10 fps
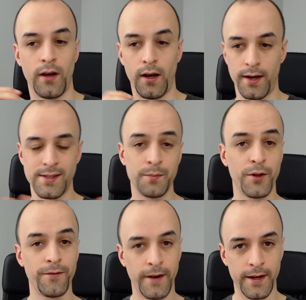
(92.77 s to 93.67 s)
I
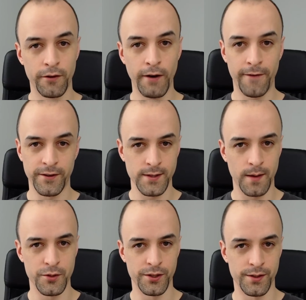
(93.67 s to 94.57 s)
simplified the graphics
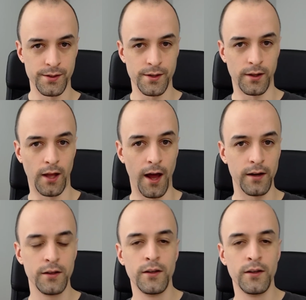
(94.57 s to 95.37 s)
options a lot.